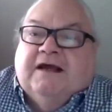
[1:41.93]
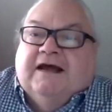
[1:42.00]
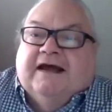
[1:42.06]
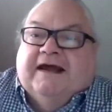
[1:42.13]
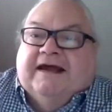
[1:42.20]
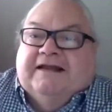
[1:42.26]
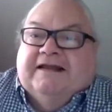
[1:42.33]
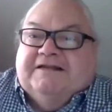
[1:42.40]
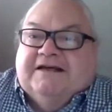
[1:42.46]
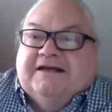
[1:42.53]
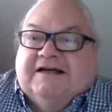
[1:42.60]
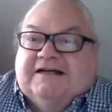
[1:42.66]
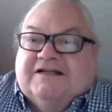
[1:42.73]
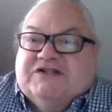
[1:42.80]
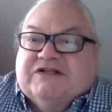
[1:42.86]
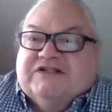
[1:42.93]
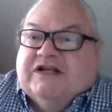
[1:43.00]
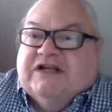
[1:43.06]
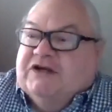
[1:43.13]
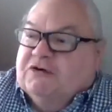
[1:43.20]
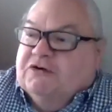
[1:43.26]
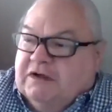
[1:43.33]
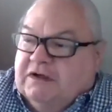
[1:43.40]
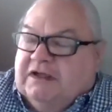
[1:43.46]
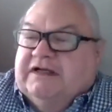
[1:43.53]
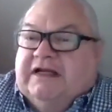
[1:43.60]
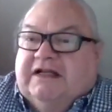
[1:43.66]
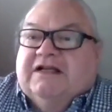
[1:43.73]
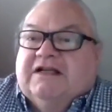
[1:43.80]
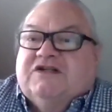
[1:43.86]
And she said, "You really need
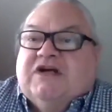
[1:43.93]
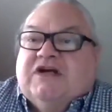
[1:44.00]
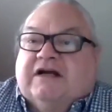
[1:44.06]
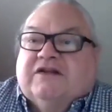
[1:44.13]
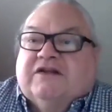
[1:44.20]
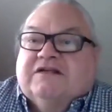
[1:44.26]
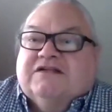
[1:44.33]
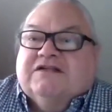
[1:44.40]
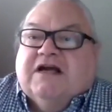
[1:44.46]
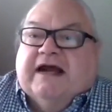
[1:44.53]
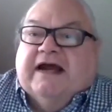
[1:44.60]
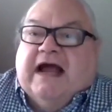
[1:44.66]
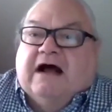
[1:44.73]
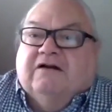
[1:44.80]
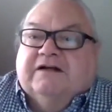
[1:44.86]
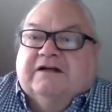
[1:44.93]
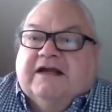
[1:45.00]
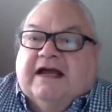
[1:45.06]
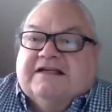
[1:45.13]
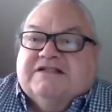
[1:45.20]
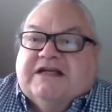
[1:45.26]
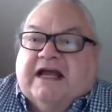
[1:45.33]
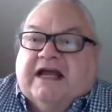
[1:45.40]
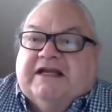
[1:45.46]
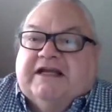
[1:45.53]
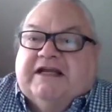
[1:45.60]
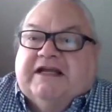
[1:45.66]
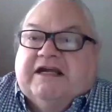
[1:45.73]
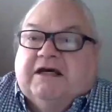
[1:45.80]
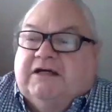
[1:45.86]
to check this guy out in Cascadia."